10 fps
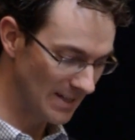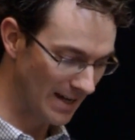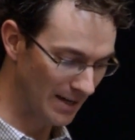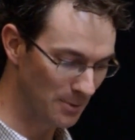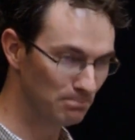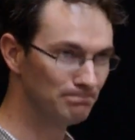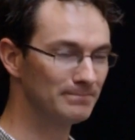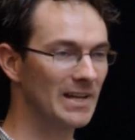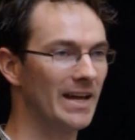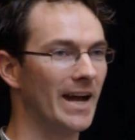
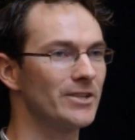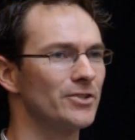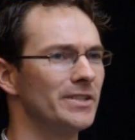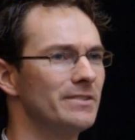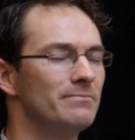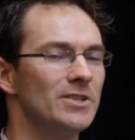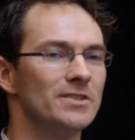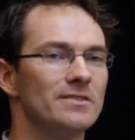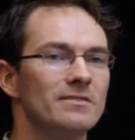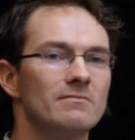Actually,
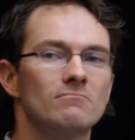just